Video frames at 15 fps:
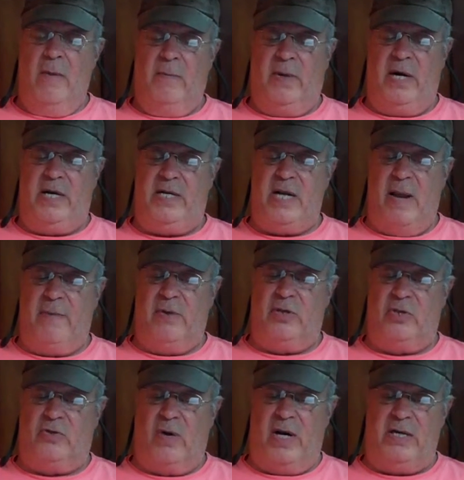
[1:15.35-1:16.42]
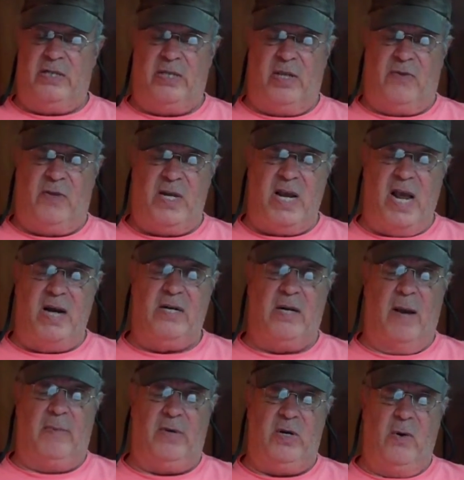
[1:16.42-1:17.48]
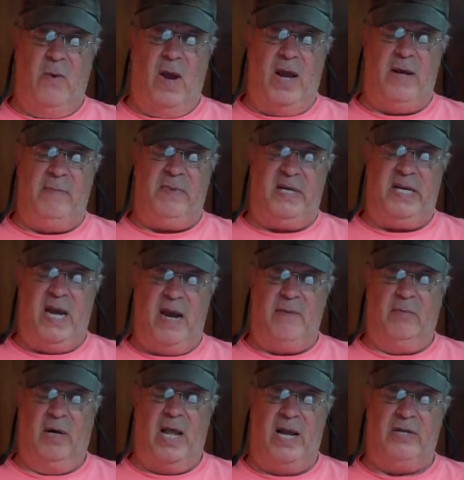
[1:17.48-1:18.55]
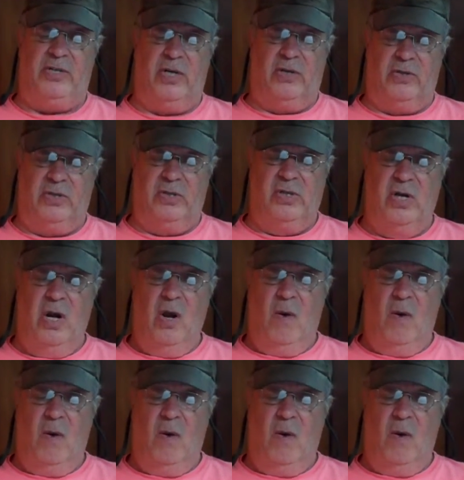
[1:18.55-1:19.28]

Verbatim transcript: but it demonstrates that the NWA became legends,